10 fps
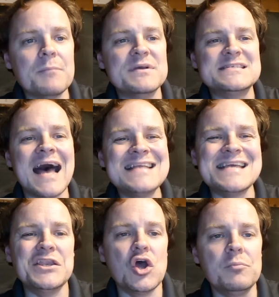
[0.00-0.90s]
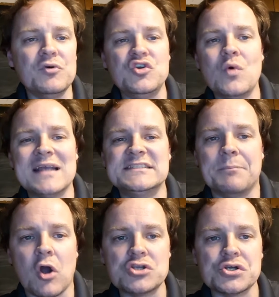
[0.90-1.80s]
Besides a notable UX
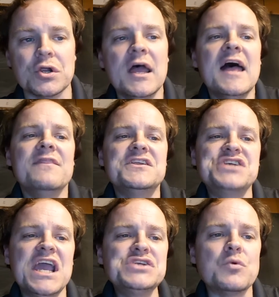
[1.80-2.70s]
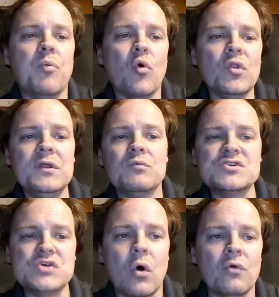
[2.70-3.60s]
departure, the change reportedly
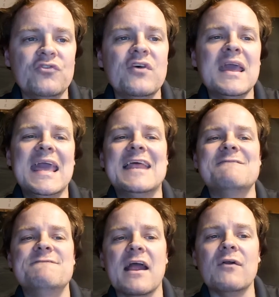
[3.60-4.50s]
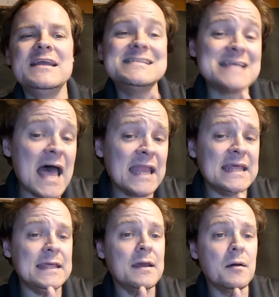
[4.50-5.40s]
results in a very
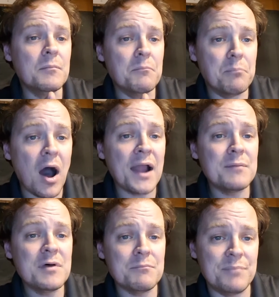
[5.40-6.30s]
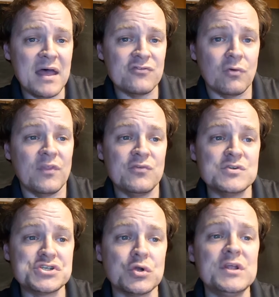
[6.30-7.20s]
tiny bottom bezel. This
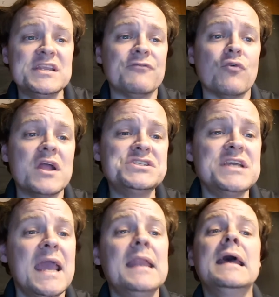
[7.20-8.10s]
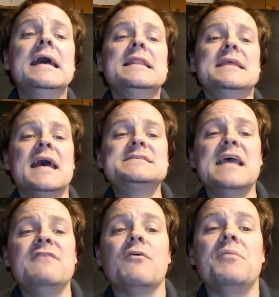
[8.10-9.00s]
would surely differentiate the
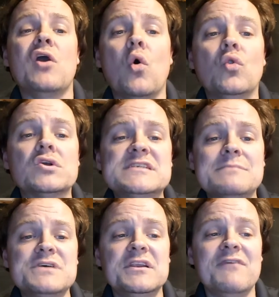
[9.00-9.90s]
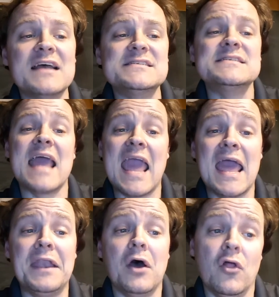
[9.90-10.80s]
S8 from the older Samsung devices
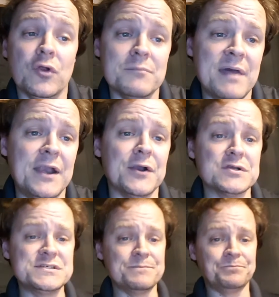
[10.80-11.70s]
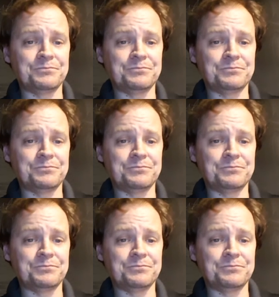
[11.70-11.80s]
and other competitors.